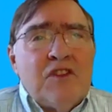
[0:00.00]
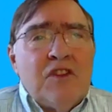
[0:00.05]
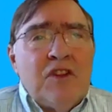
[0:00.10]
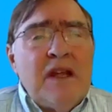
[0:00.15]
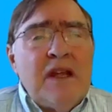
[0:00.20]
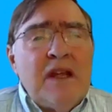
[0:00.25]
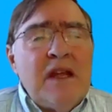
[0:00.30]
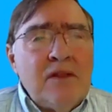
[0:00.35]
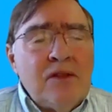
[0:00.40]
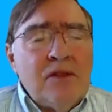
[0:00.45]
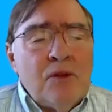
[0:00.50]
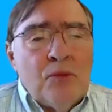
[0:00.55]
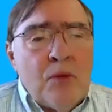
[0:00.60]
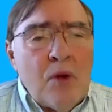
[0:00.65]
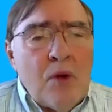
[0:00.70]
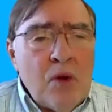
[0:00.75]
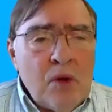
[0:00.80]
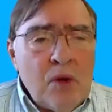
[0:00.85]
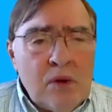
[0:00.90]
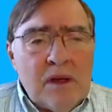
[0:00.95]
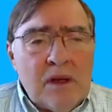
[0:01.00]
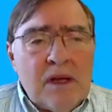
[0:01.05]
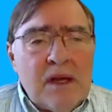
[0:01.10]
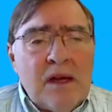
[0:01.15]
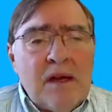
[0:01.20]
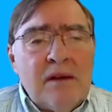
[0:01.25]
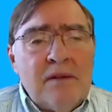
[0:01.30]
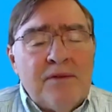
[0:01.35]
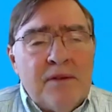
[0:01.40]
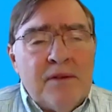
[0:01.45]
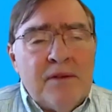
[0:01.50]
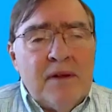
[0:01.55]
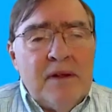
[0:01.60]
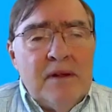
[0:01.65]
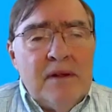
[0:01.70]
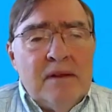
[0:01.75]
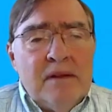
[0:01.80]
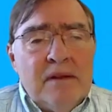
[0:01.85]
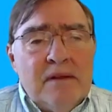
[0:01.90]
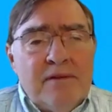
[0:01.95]
seeing the role of
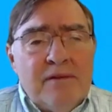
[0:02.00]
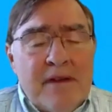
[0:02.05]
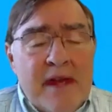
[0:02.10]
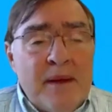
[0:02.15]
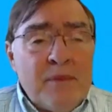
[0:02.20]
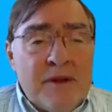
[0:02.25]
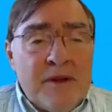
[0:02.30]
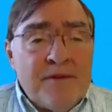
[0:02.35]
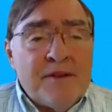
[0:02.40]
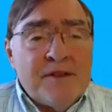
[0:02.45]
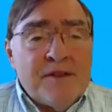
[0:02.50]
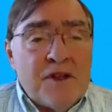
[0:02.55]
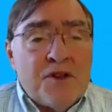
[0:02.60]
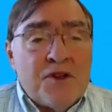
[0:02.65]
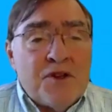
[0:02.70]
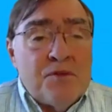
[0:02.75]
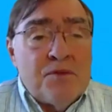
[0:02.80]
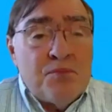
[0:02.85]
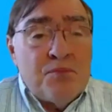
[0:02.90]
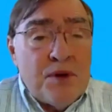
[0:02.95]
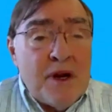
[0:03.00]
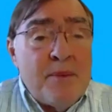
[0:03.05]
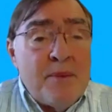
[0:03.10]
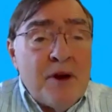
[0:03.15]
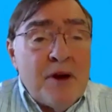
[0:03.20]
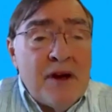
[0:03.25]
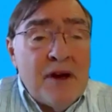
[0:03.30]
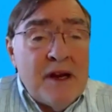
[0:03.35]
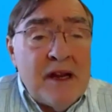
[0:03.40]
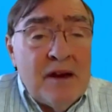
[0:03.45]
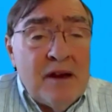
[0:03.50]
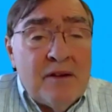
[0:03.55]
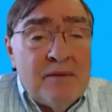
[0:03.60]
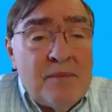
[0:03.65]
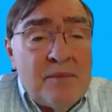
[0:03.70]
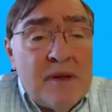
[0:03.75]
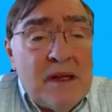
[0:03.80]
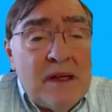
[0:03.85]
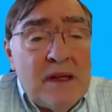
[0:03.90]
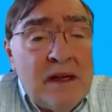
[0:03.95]
family physician, primary
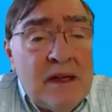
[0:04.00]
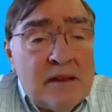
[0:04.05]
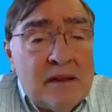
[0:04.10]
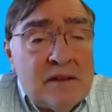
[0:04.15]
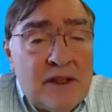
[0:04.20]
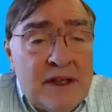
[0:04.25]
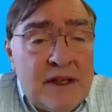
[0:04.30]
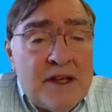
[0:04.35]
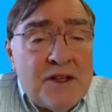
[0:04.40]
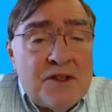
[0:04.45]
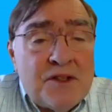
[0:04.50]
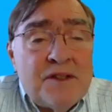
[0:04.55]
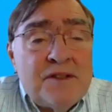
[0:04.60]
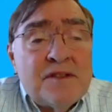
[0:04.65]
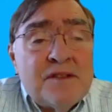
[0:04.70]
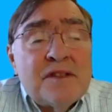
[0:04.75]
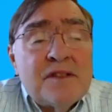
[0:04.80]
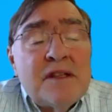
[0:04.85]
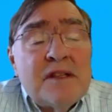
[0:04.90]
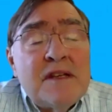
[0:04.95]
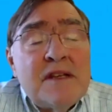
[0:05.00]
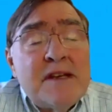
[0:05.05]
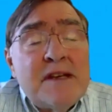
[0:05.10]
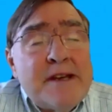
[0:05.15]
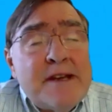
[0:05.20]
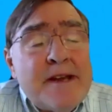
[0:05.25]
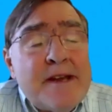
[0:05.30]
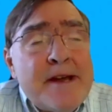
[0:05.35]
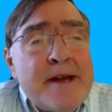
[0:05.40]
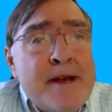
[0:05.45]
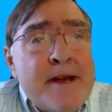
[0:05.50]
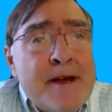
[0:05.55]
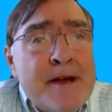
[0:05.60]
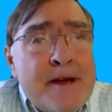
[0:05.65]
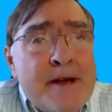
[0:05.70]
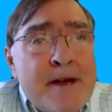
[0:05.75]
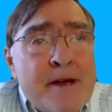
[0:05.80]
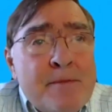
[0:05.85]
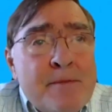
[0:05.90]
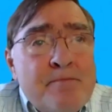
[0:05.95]
care uh, clinicians
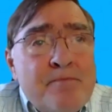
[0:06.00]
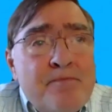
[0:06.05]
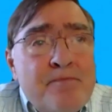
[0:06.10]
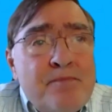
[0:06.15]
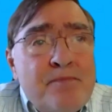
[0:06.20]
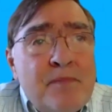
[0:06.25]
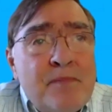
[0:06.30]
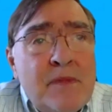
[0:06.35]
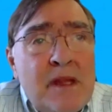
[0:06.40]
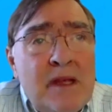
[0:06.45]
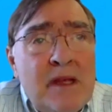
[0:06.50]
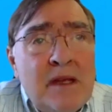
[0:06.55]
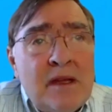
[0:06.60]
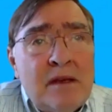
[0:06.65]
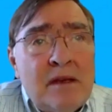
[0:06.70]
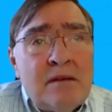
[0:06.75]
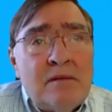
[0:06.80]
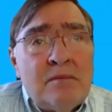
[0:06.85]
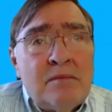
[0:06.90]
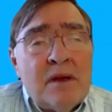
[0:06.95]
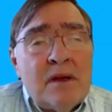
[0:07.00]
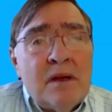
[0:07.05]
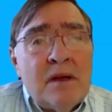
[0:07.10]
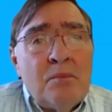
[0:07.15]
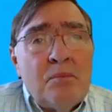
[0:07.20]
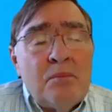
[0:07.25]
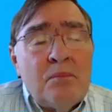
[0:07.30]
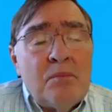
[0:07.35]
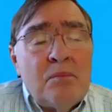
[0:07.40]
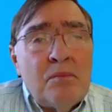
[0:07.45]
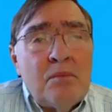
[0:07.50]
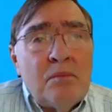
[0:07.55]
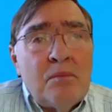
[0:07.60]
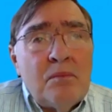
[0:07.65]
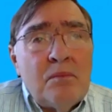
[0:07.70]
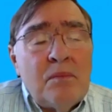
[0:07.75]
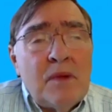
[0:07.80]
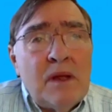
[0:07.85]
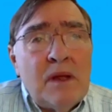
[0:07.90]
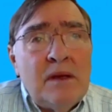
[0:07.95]
um, in um,
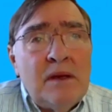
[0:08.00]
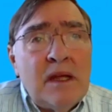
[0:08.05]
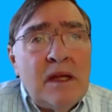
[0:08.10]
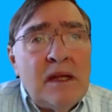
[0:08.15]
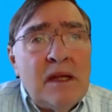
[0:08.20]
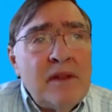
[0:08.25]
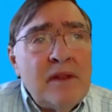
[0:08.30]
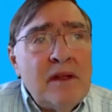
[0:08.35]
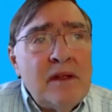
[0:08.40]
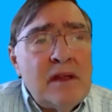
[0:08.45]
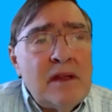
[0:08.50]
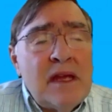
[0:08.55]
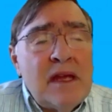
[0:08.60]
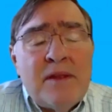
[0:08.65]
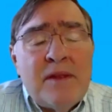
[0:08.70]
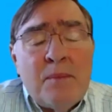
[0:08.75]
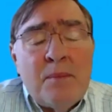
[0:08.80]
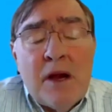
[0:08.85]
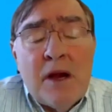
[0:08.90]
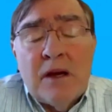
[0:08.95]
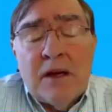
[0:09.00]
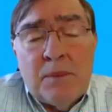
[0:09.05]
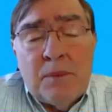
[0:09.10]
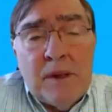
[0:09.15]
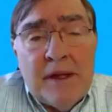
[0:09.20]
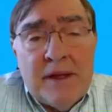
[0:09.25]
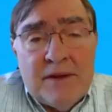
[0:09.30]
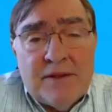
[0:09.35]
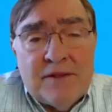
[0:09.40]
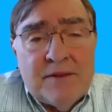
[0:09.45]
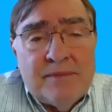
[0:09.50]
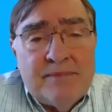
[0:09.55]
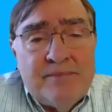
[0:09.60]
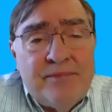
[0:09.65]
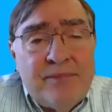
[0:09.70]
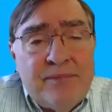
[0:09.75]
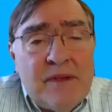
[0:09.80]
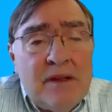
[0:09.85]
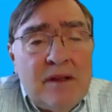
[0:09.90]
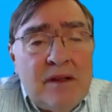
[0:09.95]
in, in the in the marketplace.
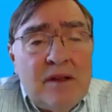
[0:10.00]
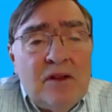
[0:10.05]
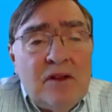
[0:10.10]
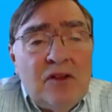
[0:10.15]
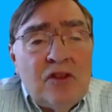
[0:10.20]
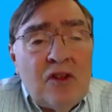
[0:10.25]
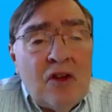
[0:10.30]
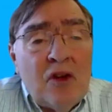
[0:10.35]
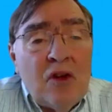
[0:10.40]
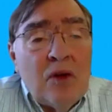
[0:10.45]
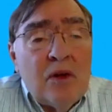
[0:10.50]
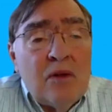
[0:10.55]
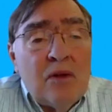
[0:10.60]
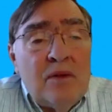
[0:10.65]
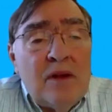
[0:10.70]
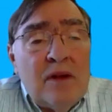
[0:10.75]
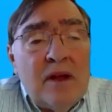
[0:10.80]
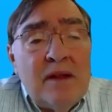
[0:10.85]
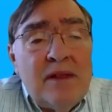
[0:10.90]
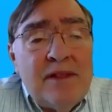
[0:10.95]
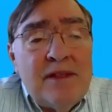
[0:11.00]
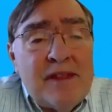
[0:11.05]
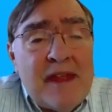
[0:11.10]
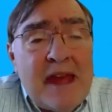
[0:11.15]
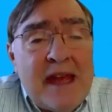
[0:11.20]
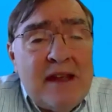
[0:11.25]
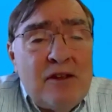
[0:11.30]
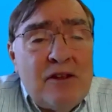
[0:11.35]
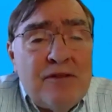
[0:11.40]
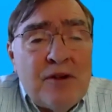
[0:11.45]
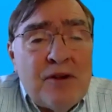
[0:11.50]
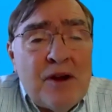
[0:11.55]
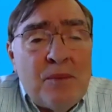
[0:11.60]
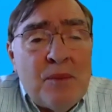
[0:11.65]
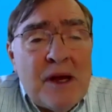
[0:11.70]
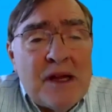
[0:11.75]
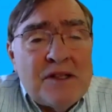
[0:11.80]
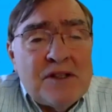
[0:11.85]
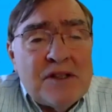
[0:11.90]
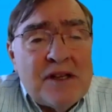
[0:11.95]
So thank you very
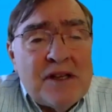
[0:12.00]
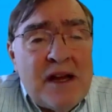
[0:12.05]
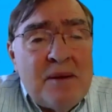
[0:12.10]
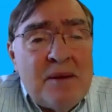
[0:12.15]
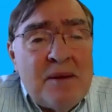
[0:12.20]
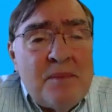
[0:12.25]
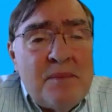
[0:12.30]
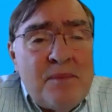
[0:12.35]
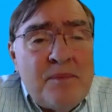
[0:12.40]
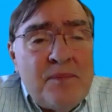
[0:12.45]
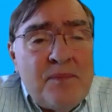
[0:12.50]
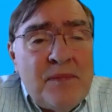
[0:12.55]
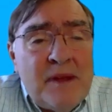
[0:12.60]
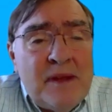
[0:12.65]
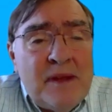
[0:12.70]
much, Tom.